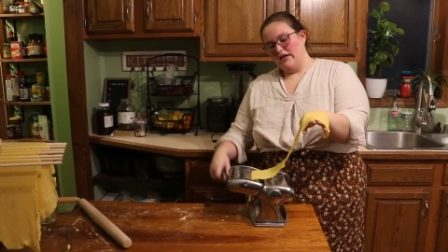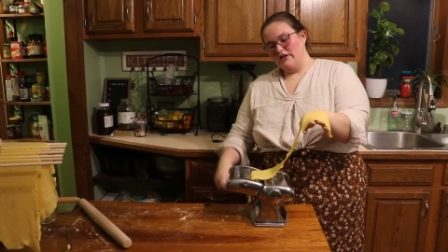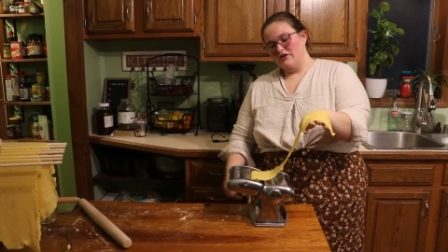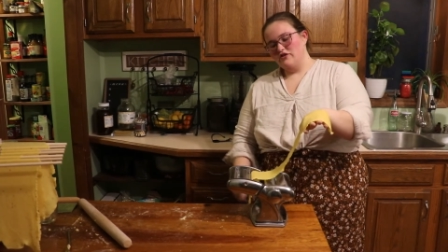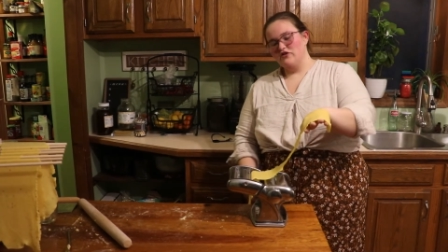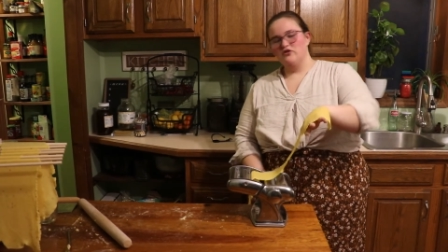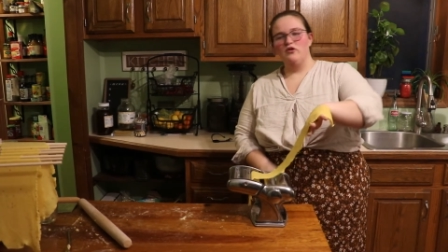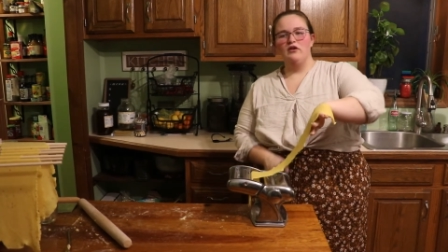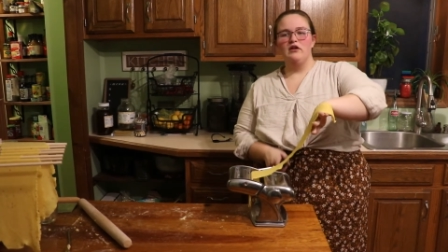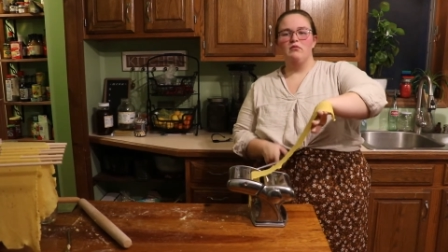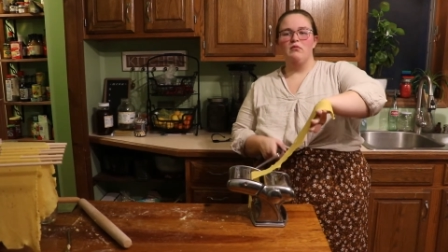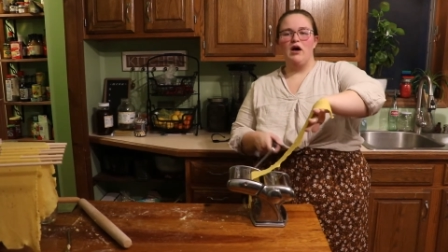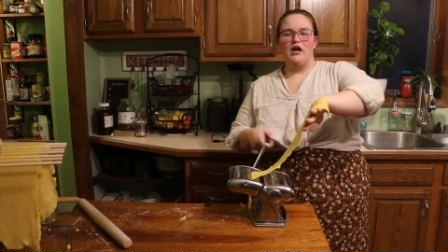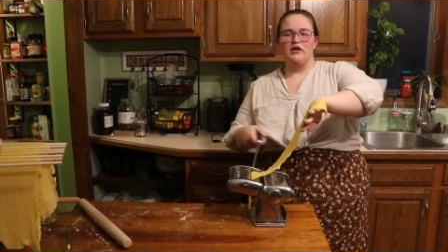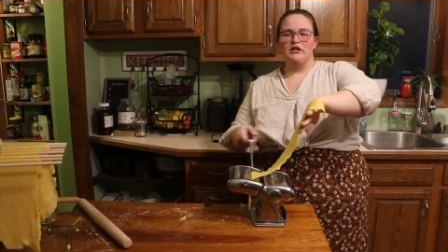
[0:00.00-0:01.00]
You just go at a
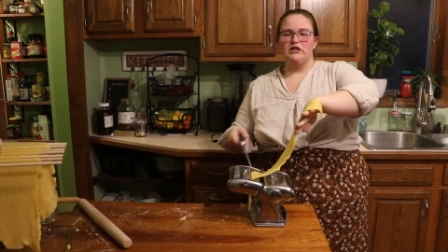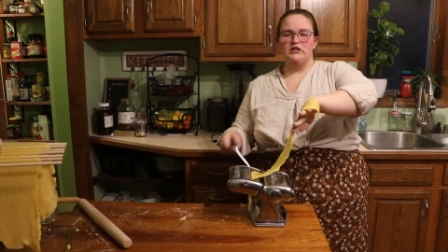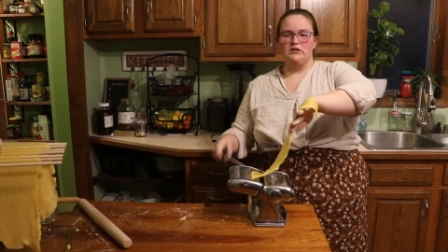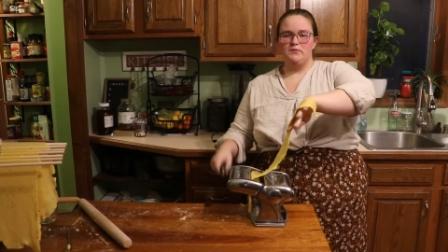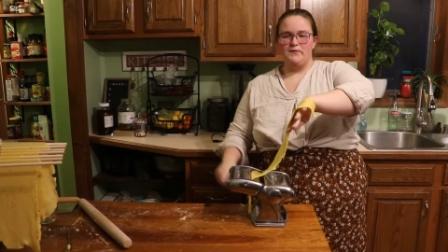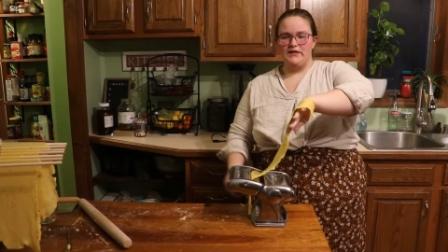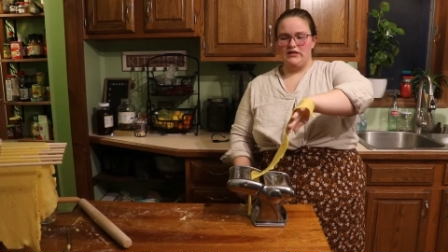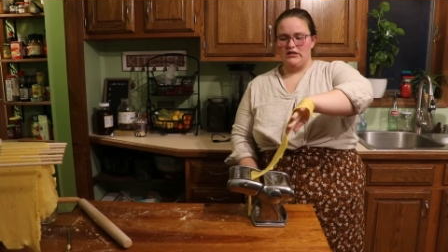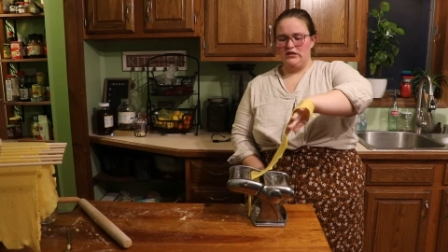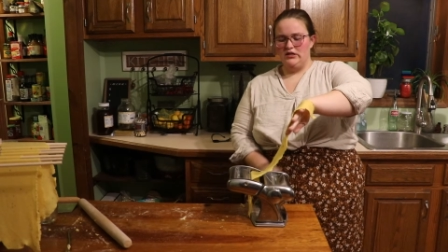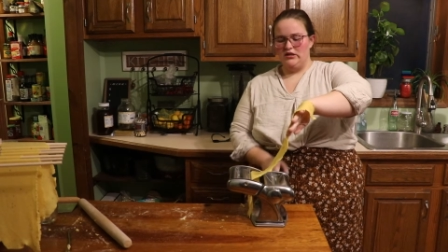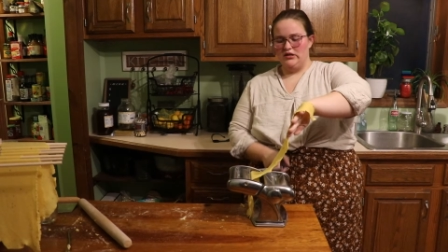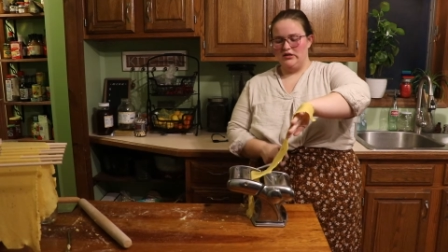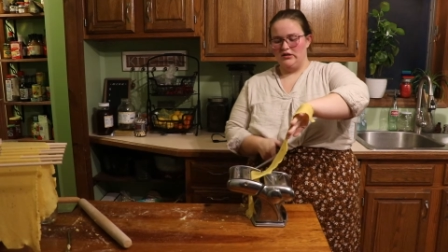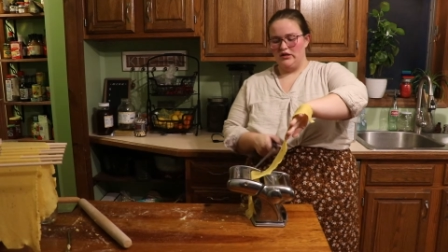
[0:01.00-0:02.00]
moderate speed,
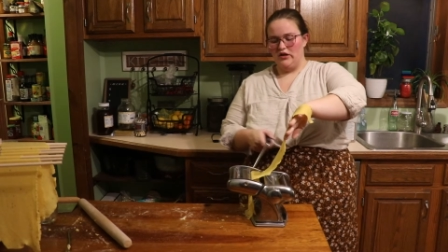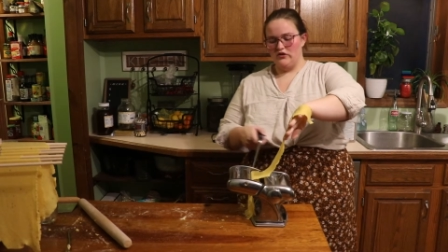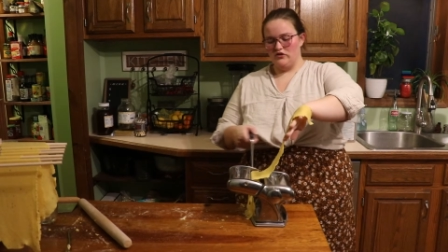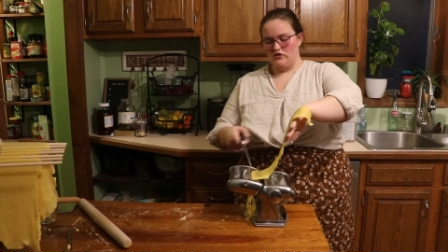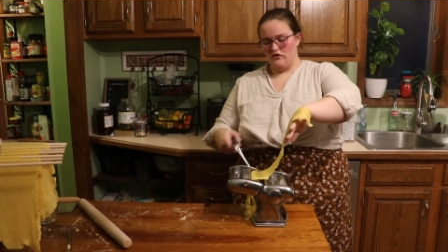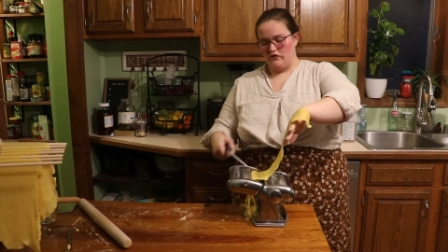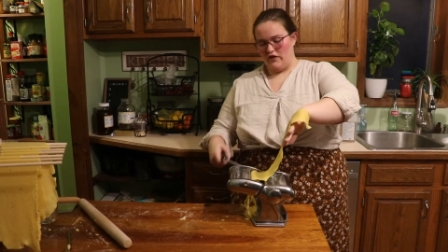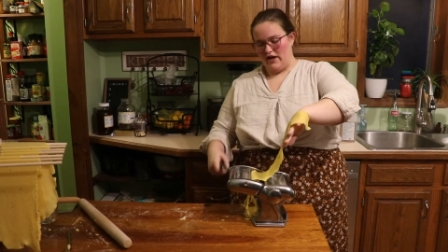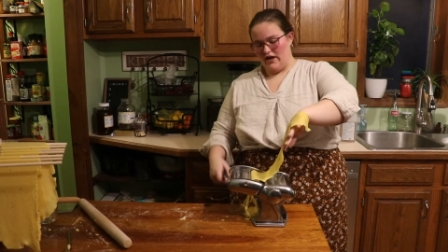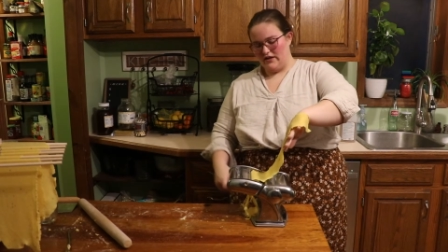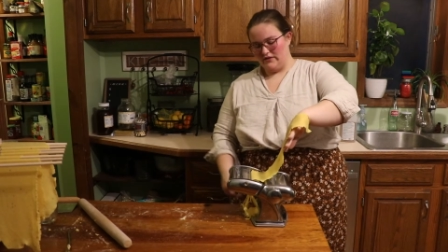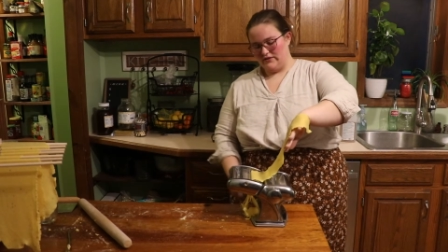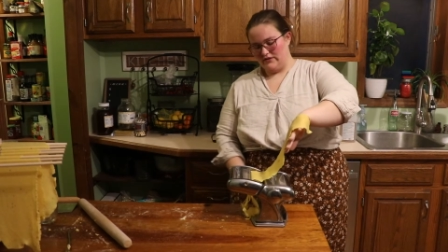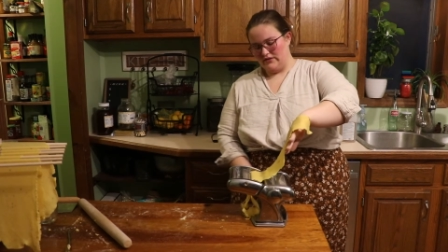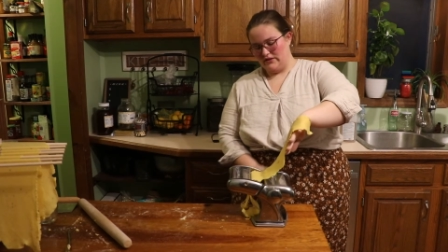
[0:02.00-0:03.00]
not too
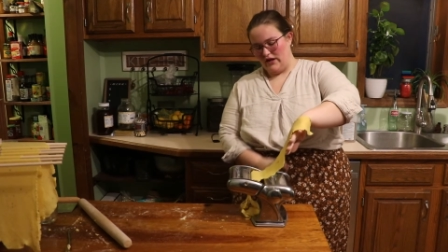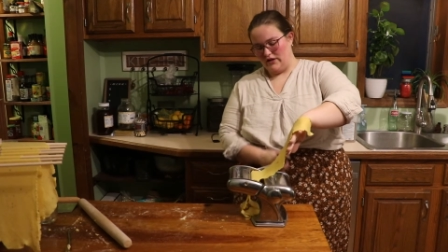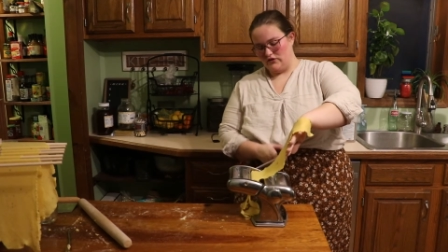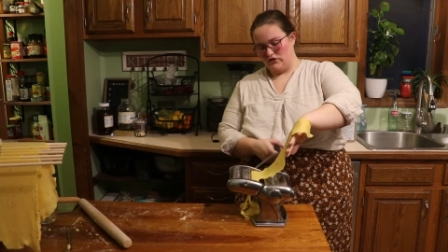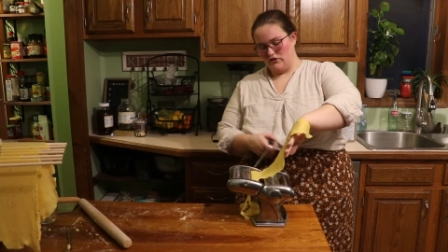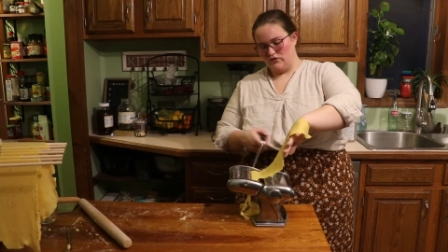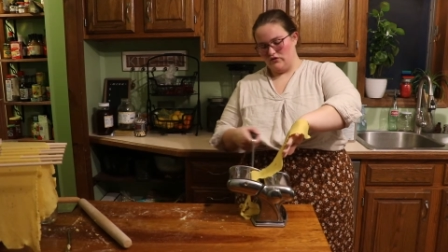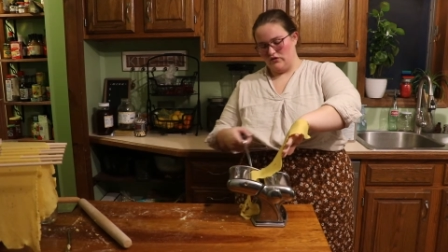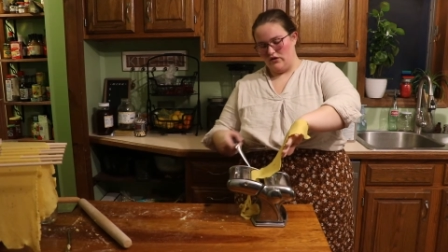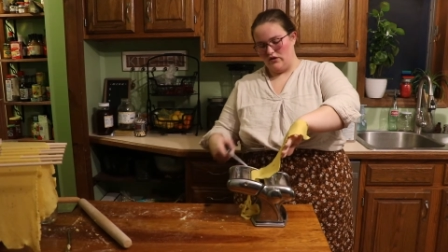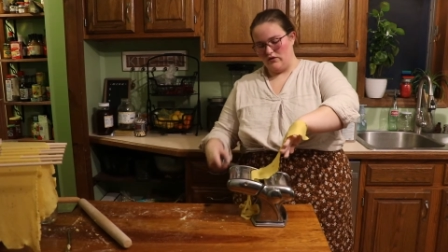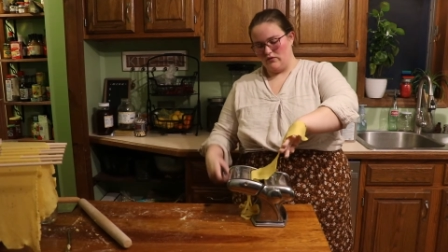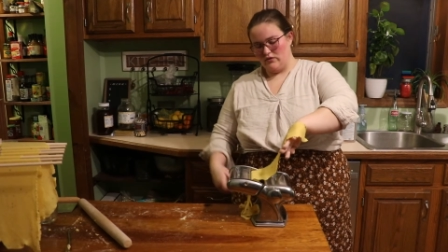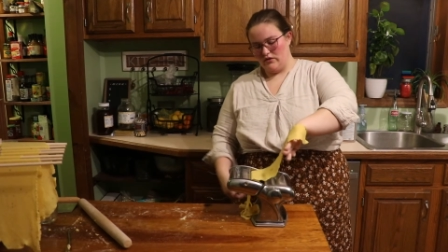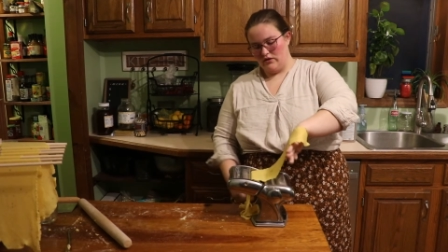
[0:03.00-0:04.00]
fast, not too
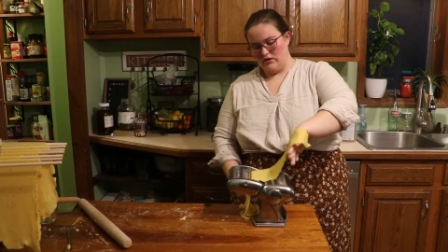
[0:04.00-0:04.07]
slow.